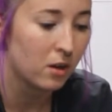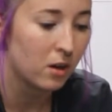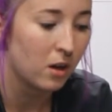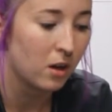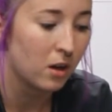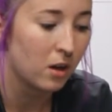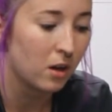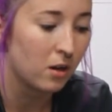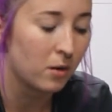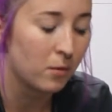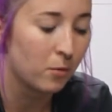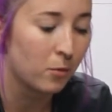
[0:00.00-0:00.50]

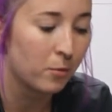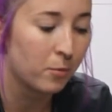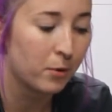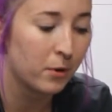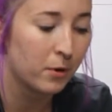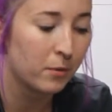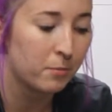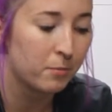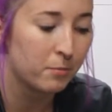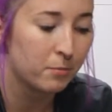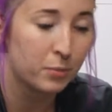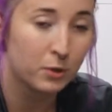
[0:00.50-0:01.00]
we'll
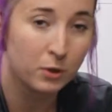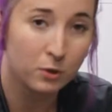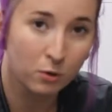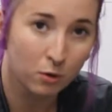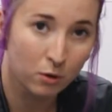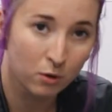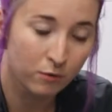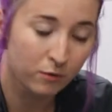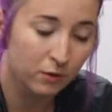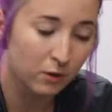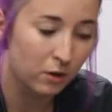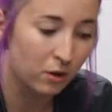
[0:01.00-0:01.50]
put
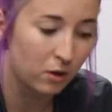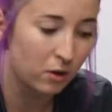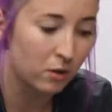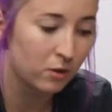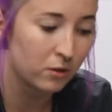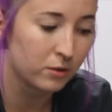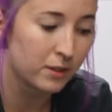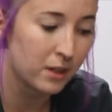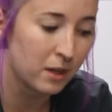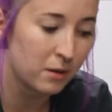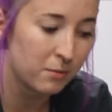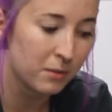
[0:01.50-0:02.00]

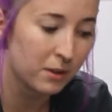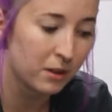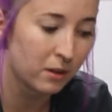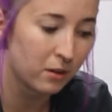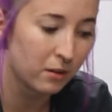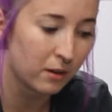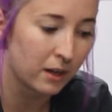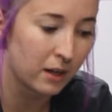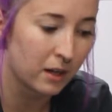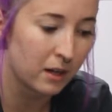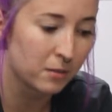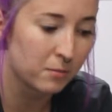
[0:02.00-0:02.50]
butorphanol, 10
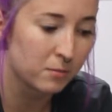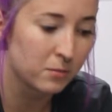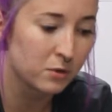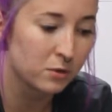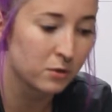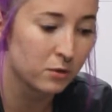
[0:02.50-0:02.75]
milligrams.